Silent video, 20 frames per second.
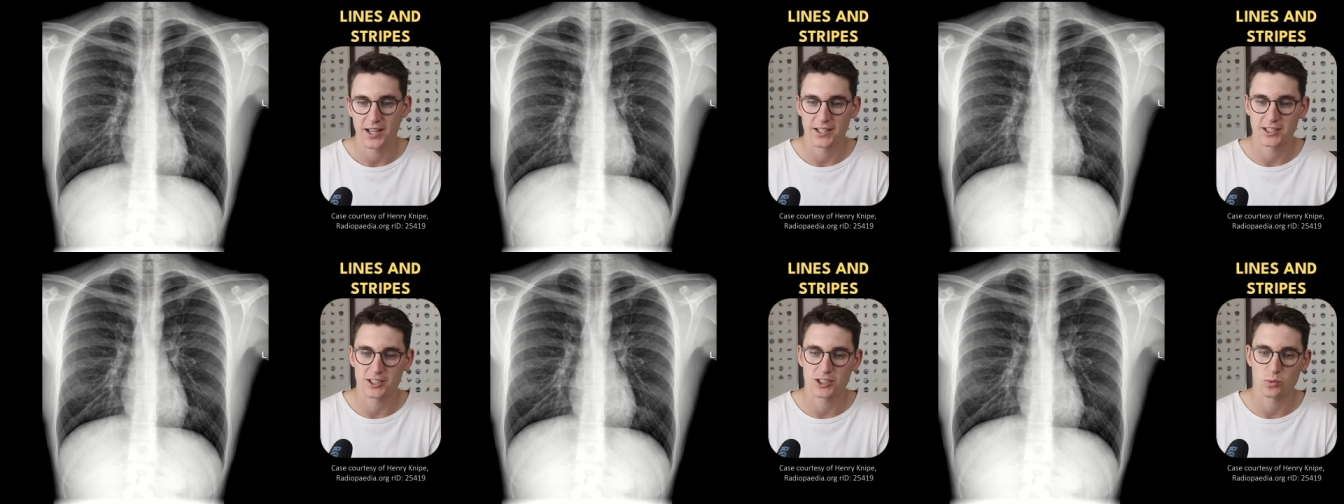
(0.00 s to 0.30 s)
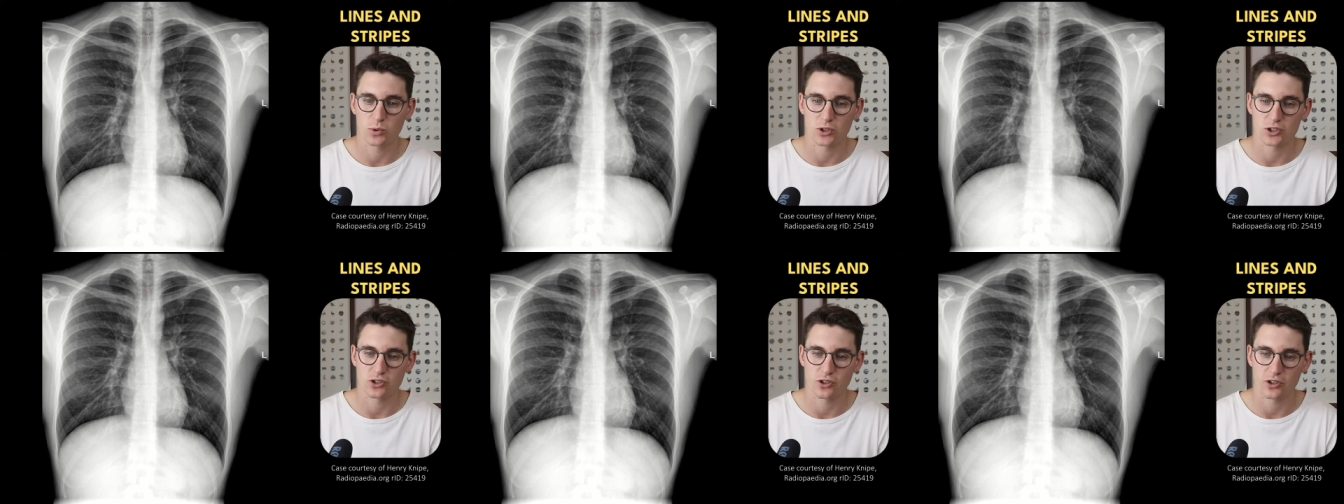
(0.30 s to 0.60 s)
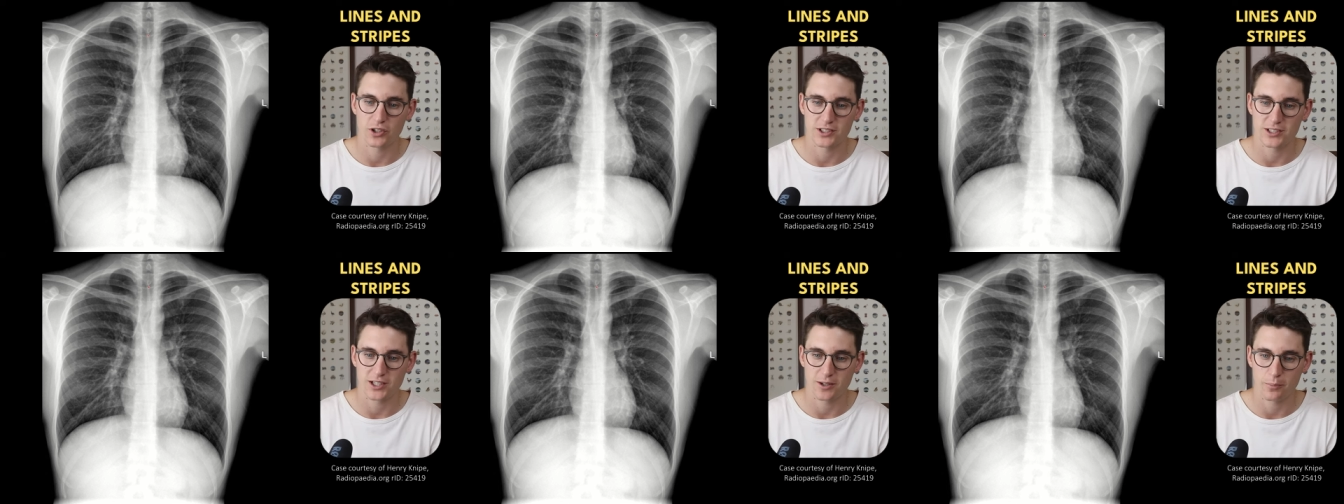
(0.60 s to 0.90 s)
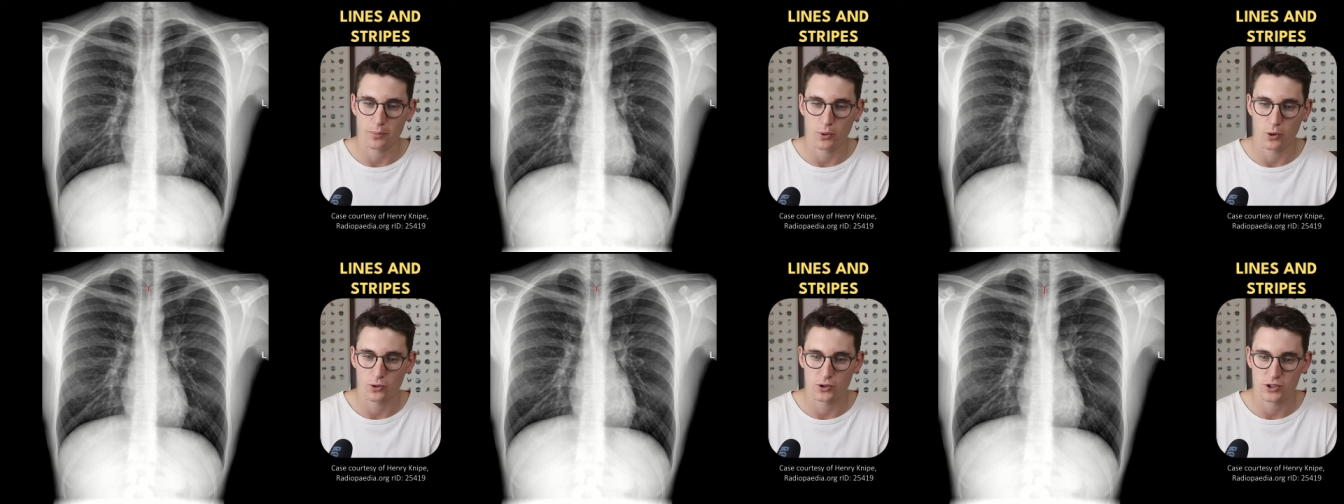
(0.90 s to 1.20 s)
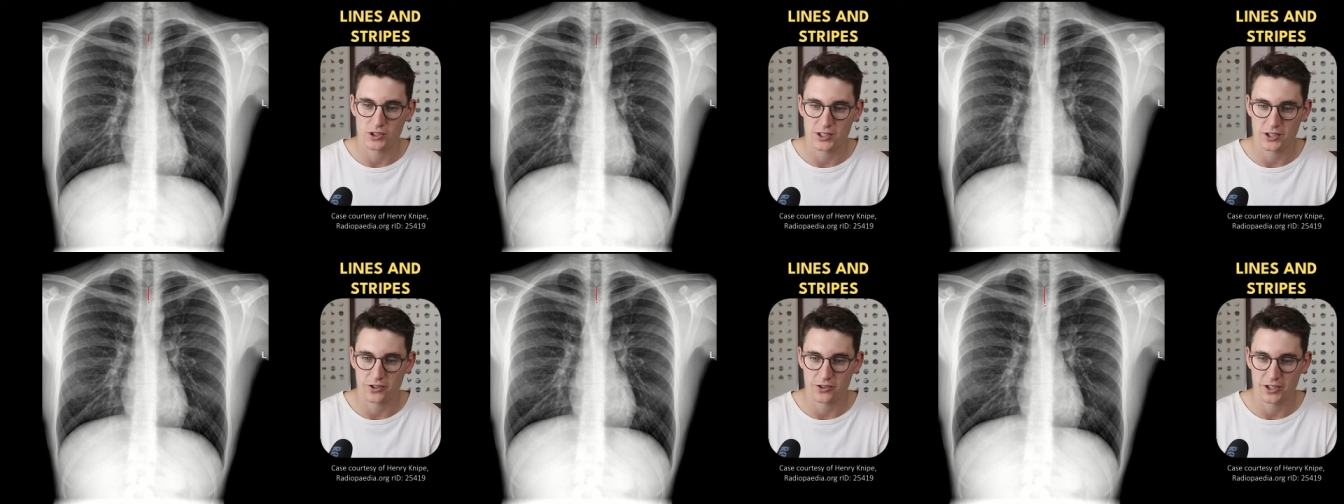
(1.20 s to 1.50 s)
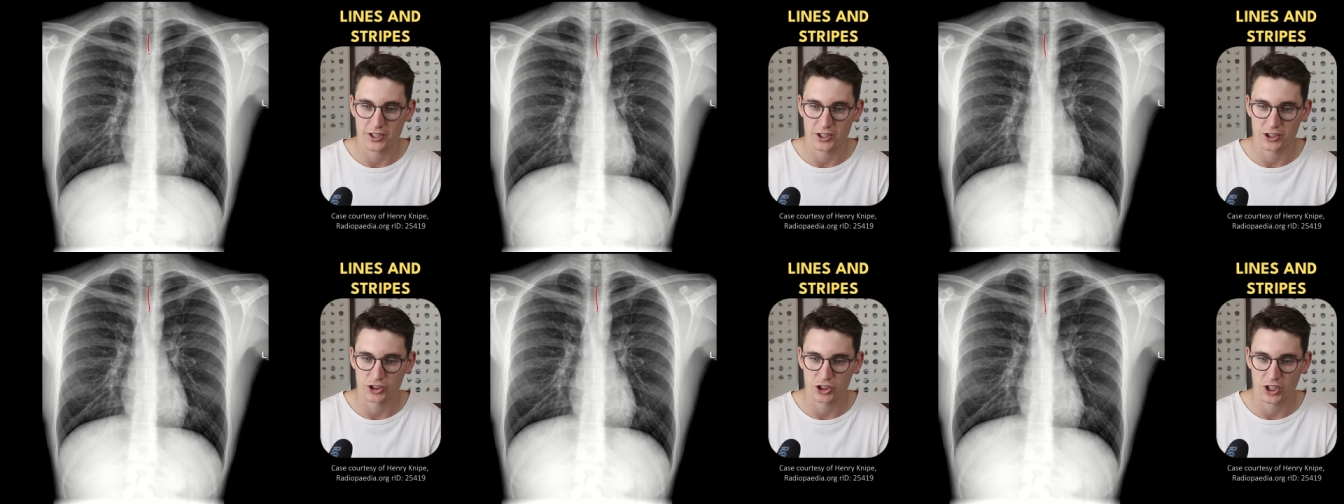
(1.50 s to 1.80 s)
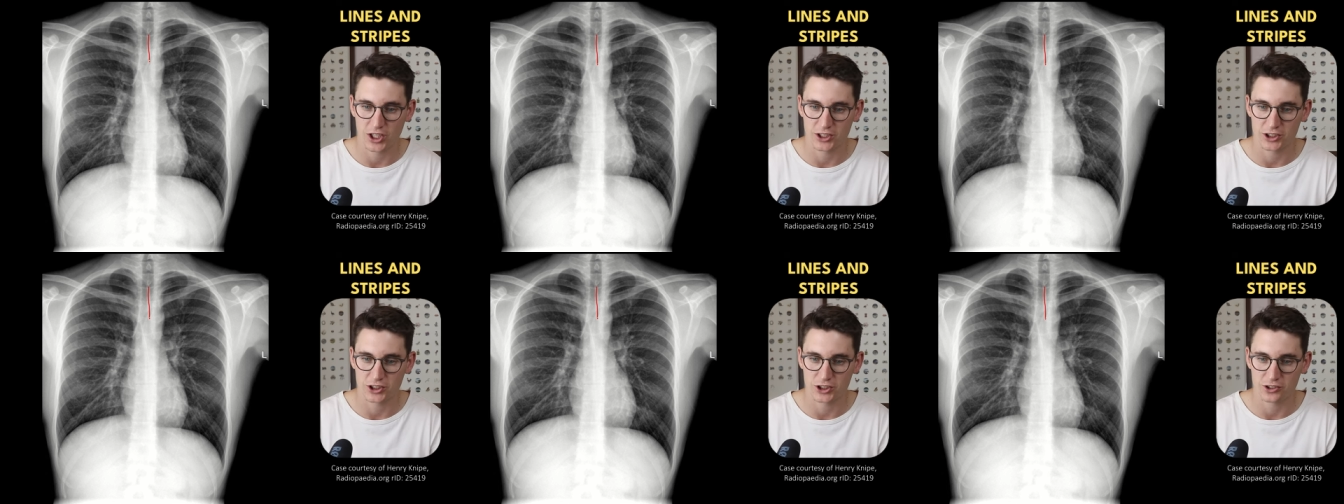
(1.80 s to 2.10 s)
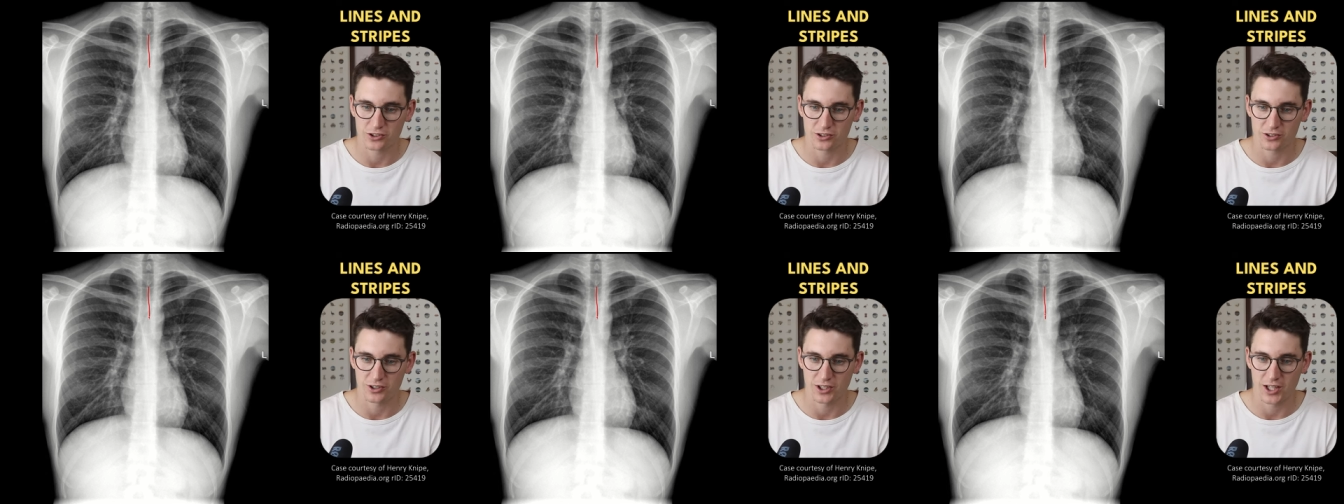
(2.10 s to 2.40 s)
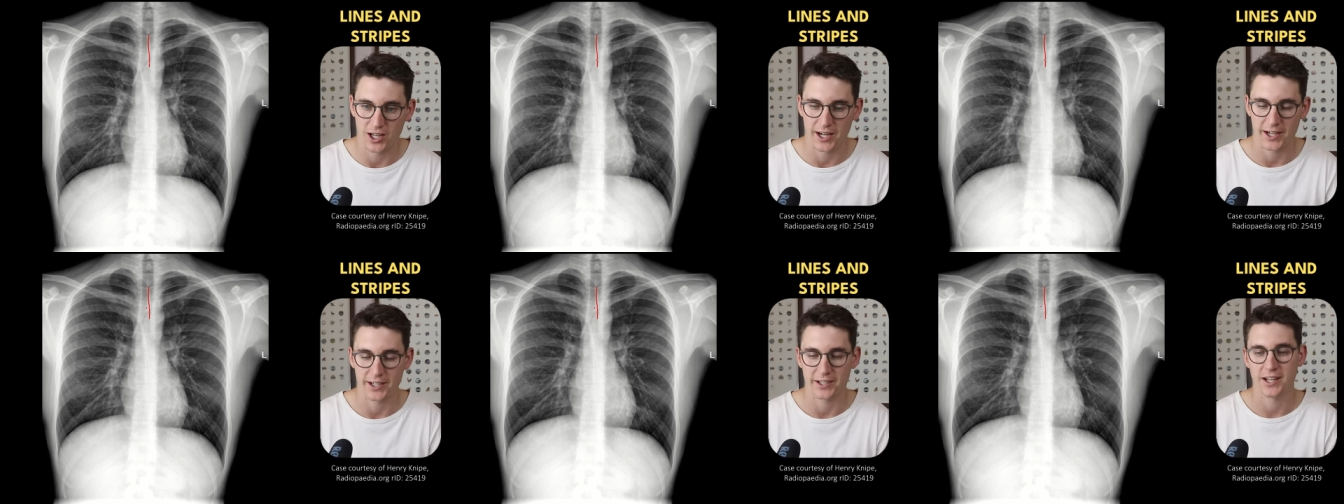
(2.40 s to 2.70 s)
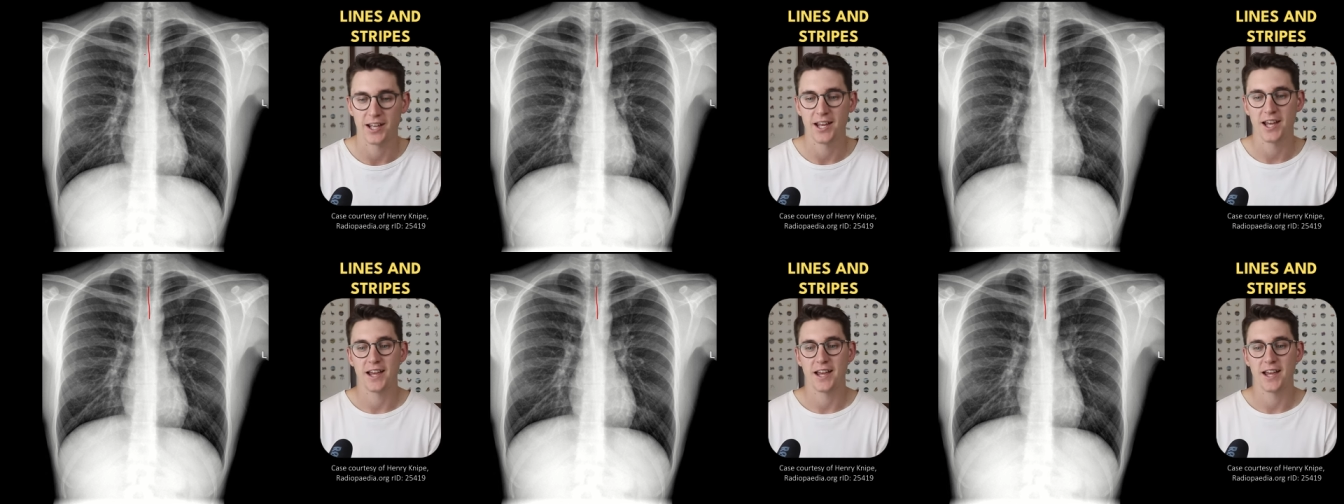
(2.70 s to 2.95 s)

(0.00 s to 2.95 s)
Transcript: This is what's known as our posterior junctional line.